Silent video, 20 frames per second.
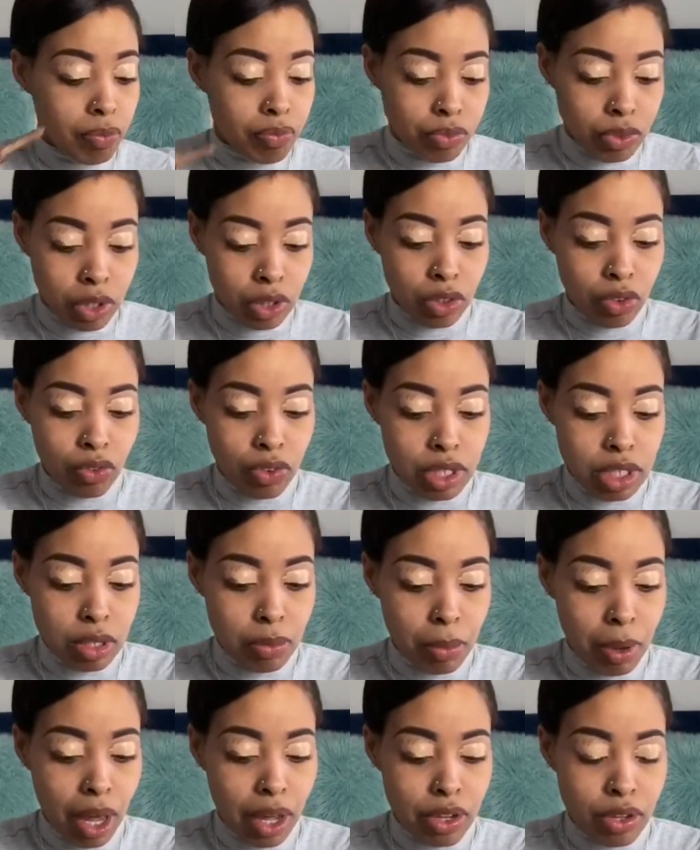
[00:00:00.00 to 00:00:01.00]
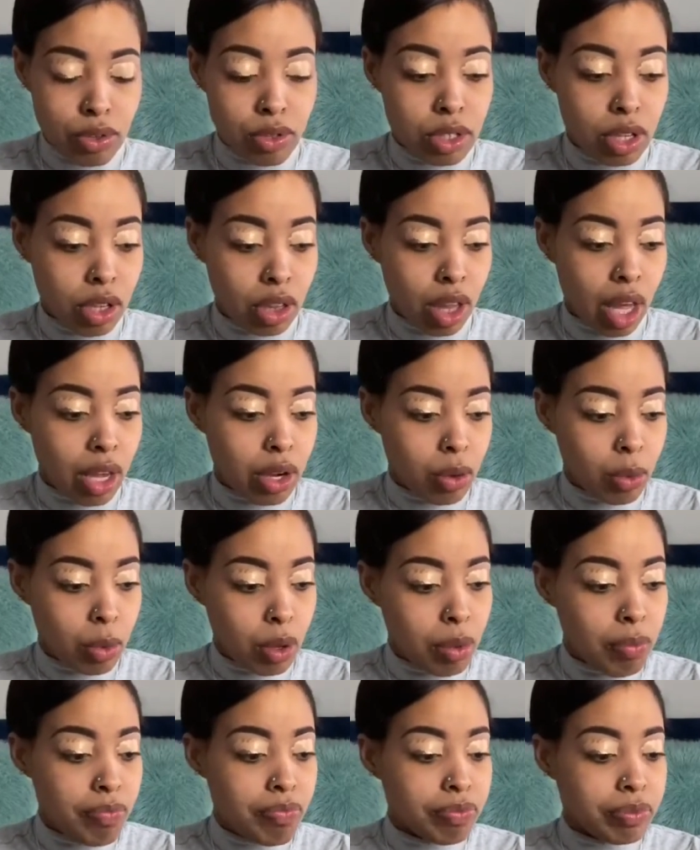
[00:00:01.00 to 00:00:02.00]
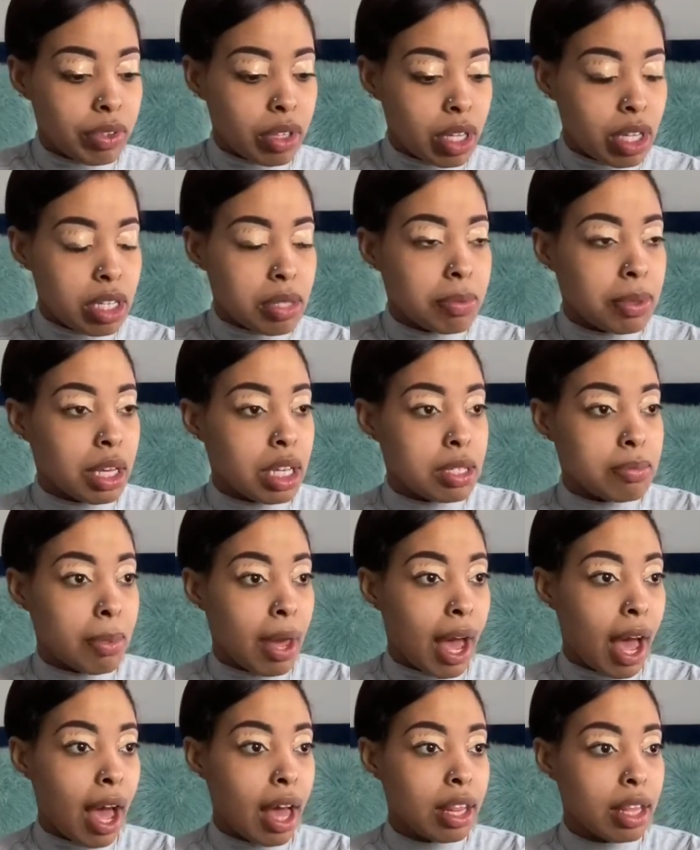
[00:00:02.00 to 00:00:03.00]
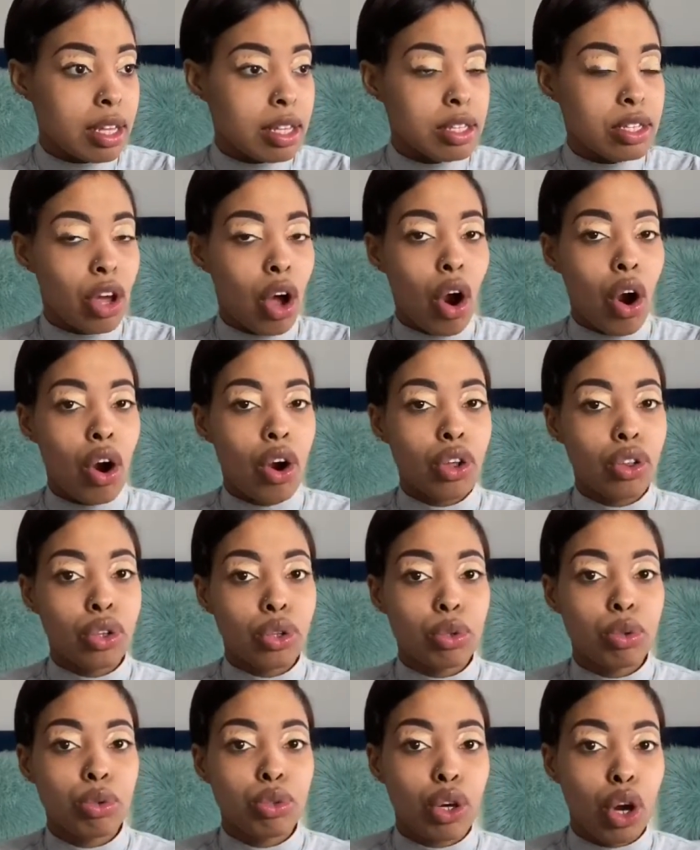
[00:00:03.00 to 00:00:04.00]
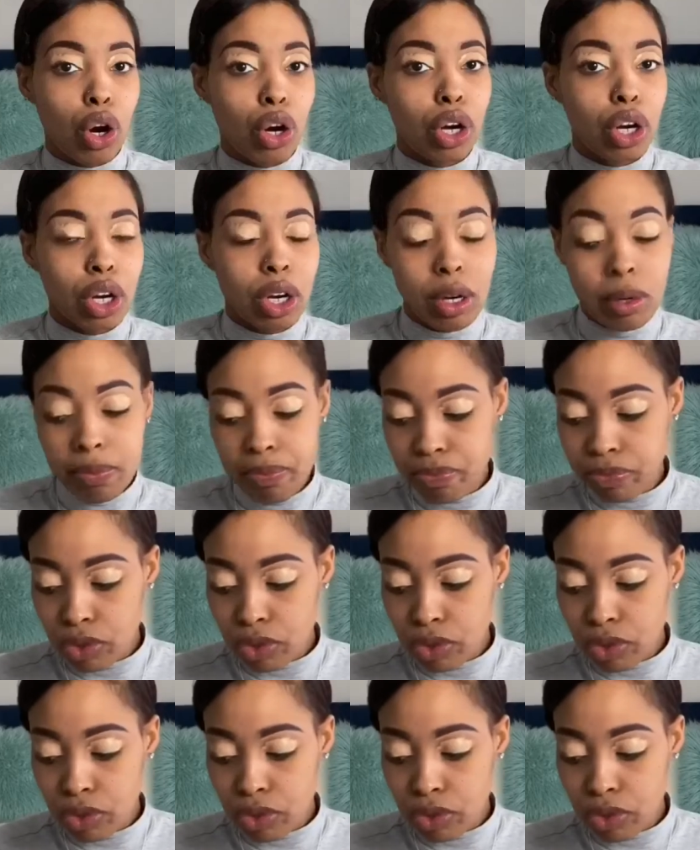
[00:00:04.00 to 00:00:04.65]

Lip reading: And the reason why I used a lighter one is because my eyelids are a little darker.